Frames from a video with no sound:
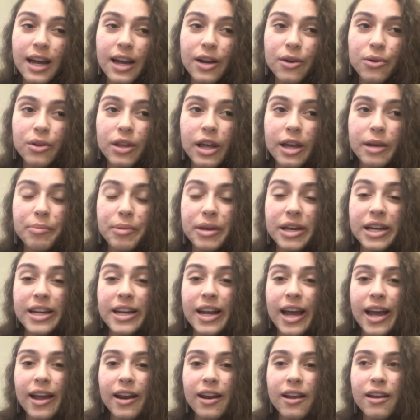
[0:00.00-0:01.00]
I don't like being
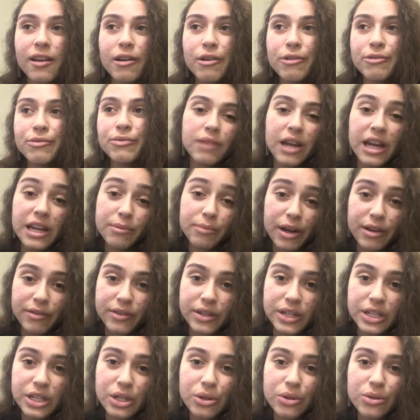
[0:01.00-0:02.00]
negative in my
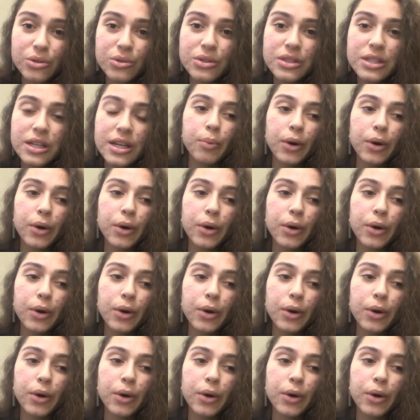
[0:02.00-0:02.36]
videos,